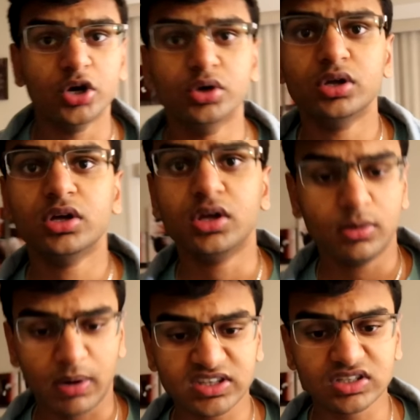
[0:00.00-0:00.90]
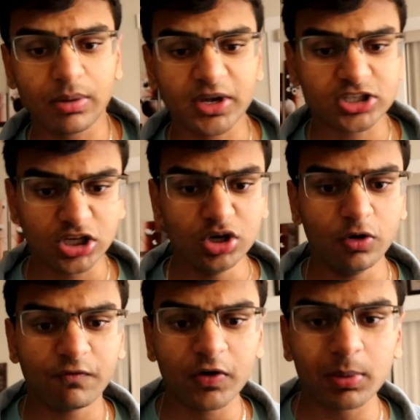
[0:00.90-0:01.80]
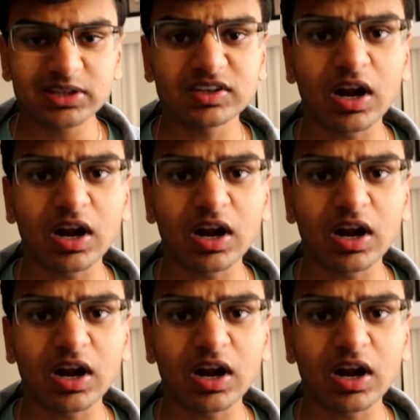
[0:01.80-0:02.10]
Dude. My stomach too! Feel my